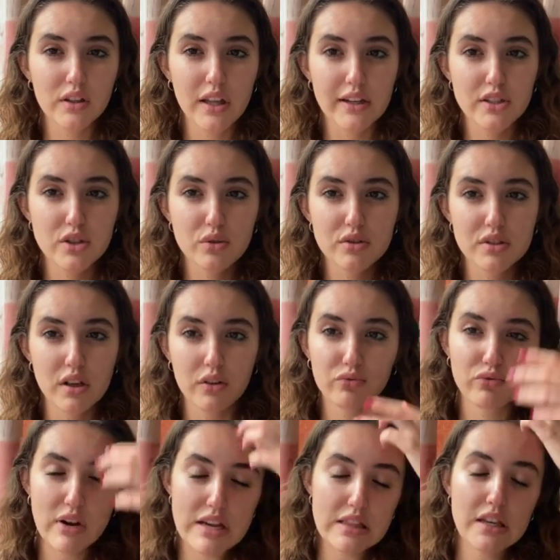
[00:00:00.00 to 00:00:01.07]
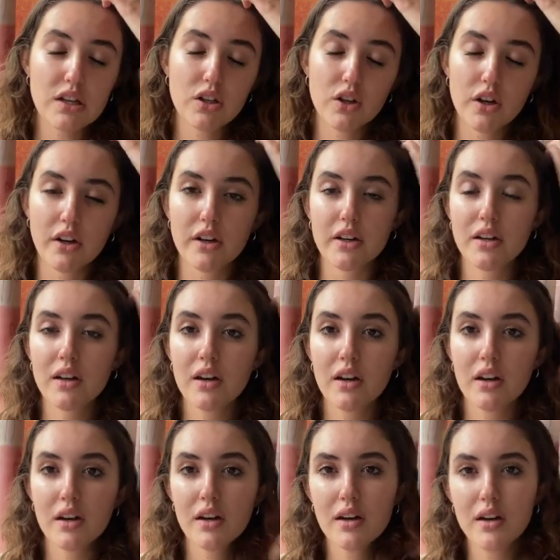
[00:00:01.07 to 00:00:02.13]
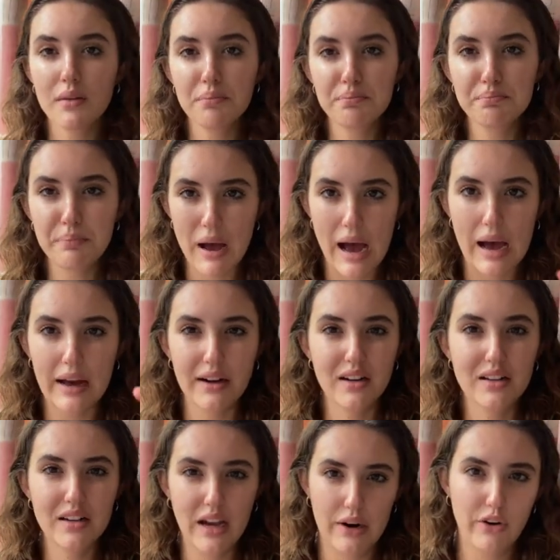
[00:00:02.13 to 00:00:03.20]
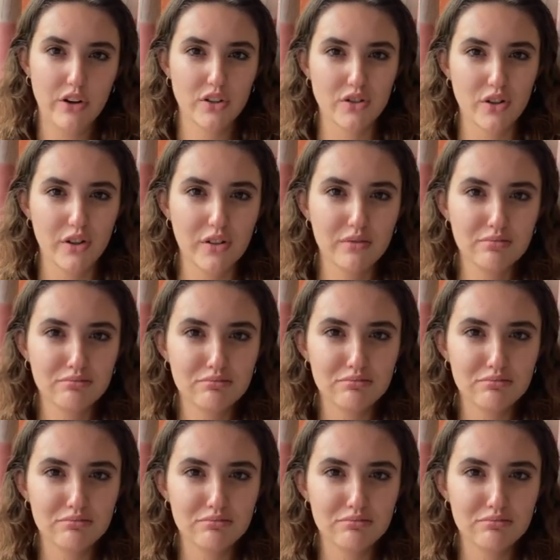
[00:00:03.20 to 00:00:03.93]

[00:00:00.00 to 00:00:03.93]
Like, she was a really good bad character,